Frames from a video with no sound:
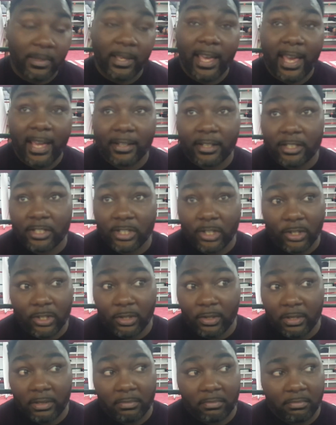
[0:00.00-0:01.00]
be handed to you,
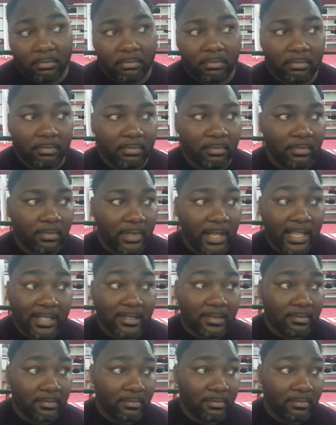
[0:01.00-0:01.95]
and that's,